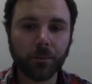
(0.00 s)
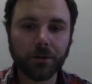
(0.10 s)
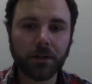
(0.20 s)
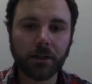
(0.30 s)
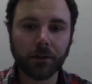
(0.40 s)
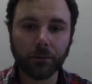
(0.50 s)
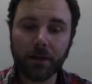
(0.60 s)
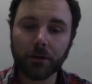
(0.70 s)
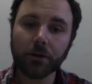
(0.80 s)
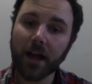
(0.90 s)
particular
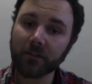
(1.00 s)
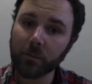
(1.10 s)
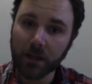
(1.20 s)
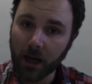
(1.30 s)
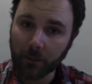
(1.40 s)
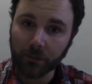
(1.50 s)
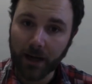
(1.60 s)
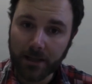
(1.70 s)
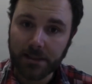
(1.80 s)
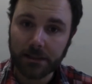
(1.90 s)
reader, and you have to be
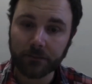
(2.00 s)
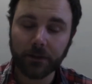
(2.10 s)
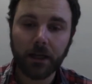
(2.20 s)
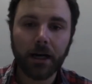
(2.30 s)
comprehensive,